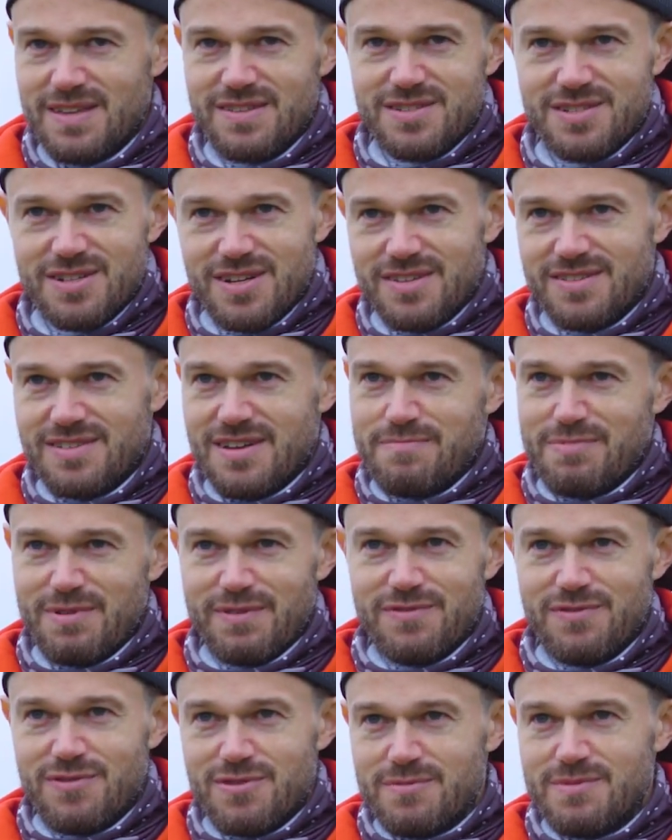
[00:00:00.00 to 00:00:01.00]
It's just a
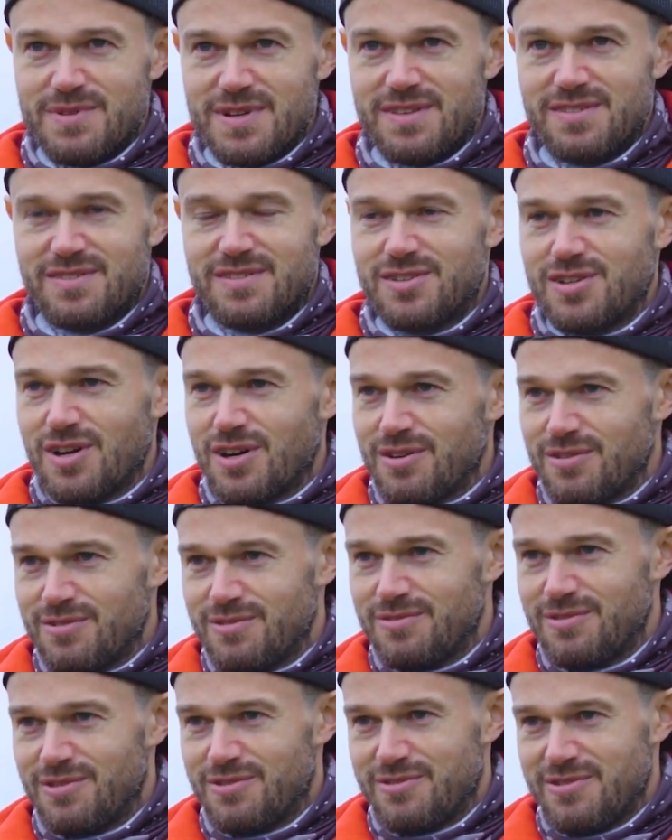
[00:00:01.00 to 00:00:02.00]
performance
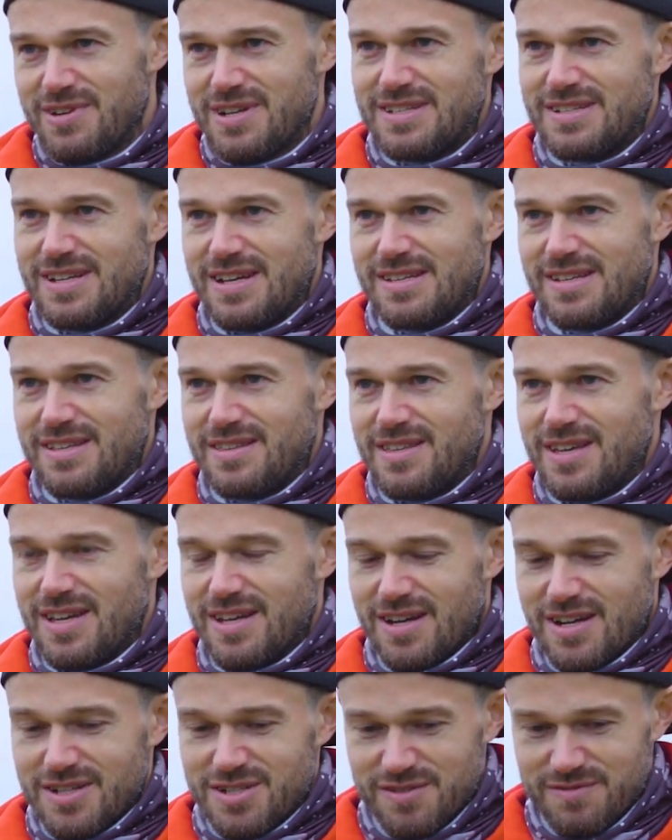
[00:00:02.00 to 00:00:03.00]
goal orientated
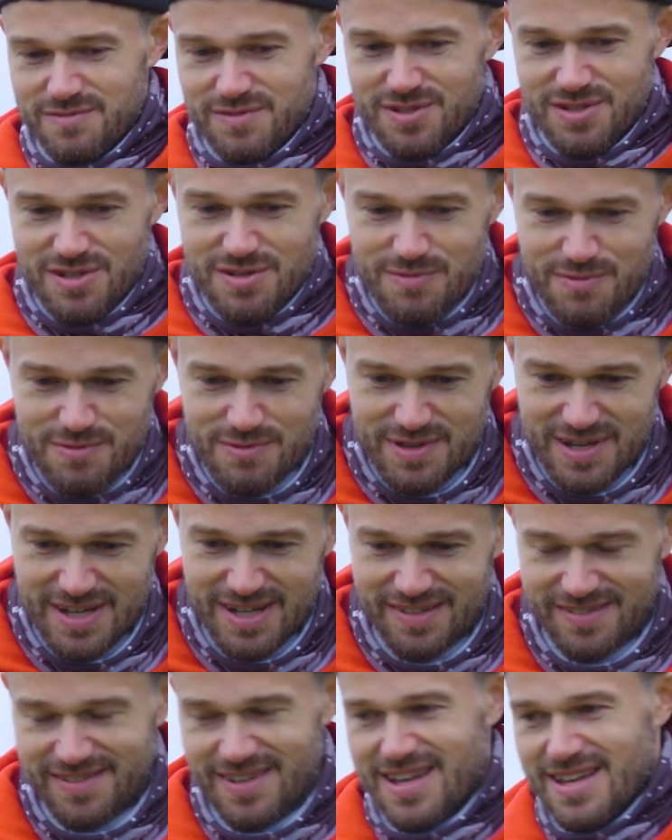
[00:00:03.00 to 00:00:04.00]
thing. I just do all
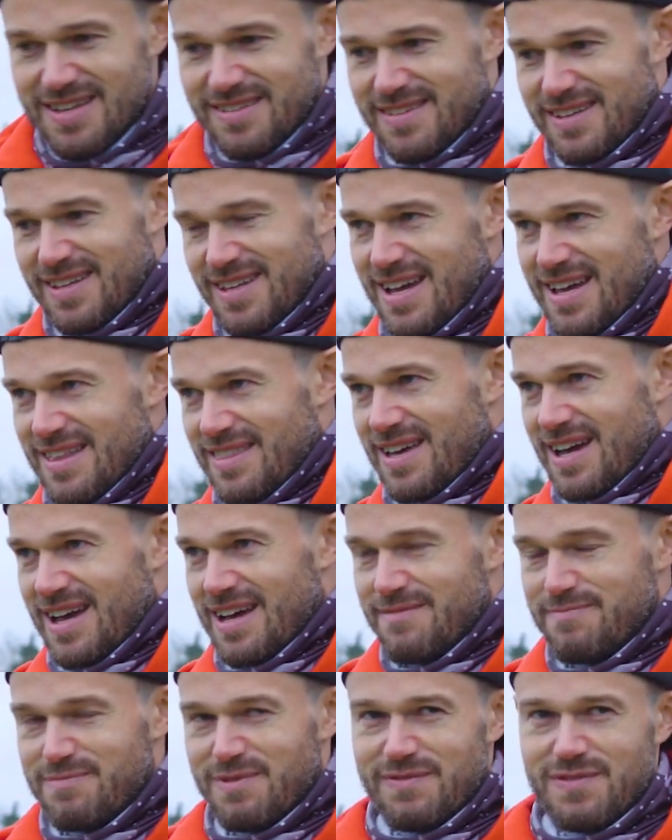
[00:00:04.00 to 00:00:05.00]
this to get
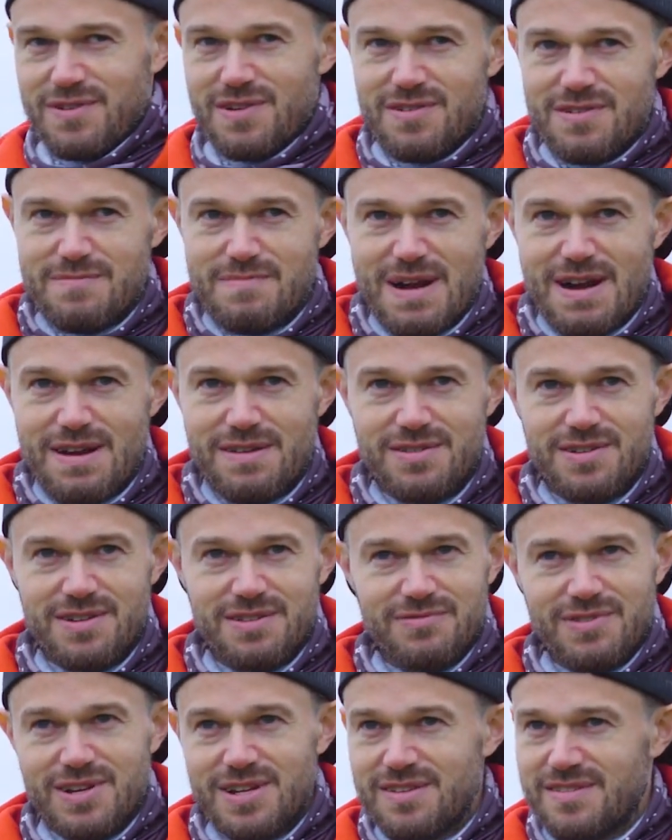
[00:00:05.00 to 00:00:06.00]
that. But for a lot of marathon
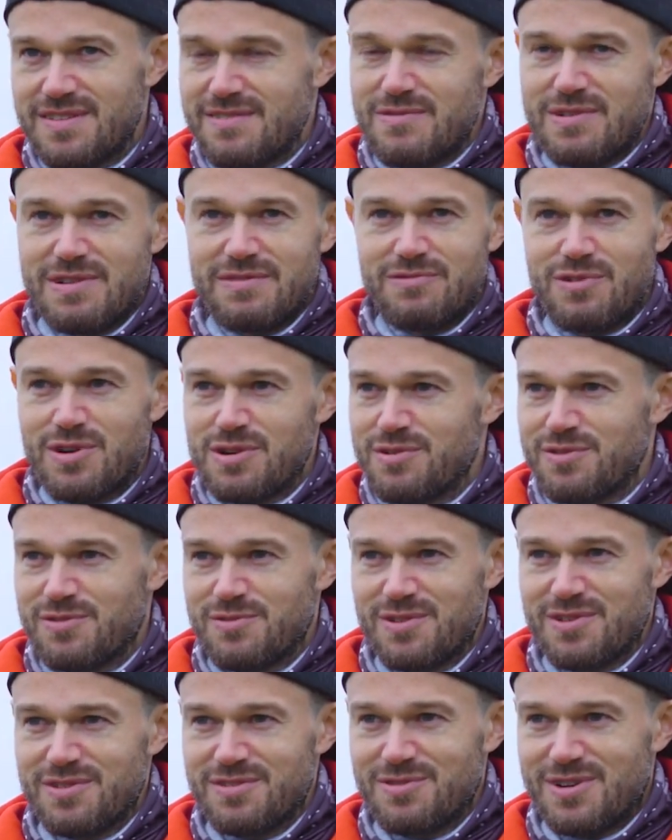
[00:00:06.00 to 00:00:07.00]
runners, they're running one or
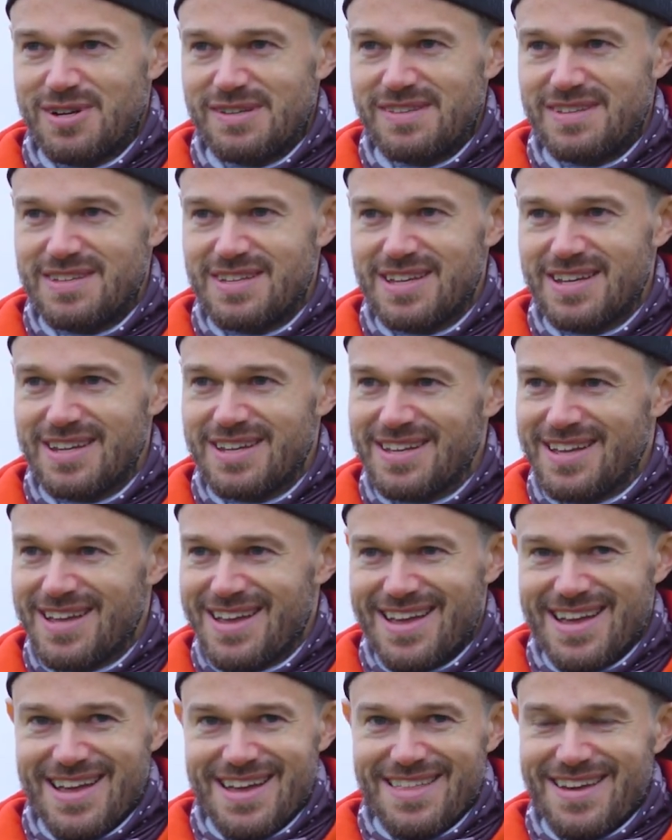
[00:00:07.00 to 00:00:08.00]
twice a year.
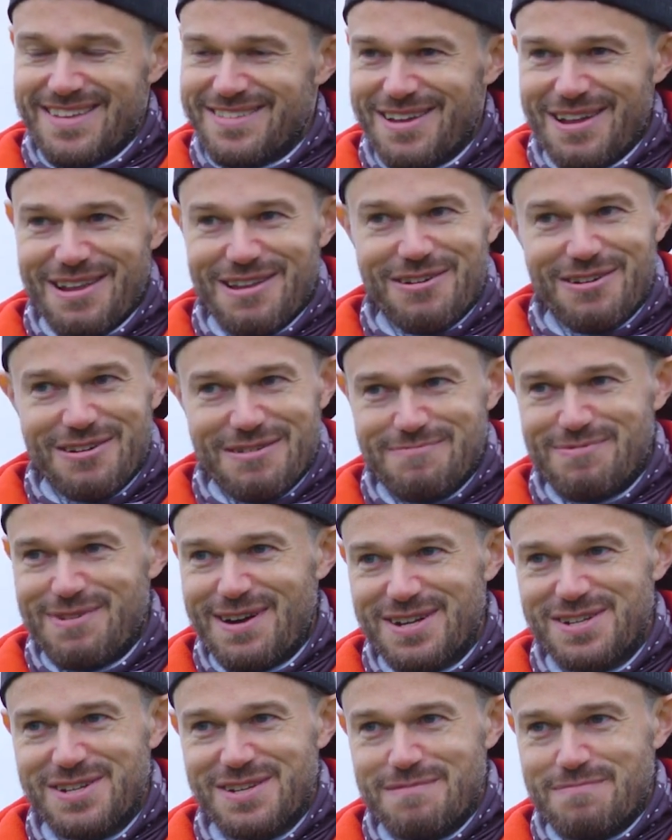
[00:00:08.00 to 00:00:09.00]
That's a lot of
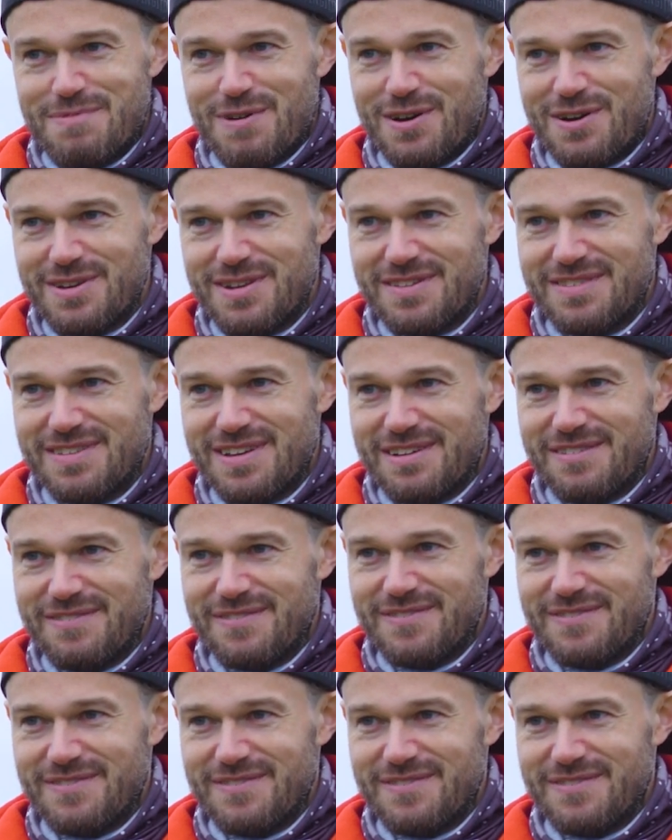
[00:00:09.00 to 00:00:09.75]
pressure you put on yourself.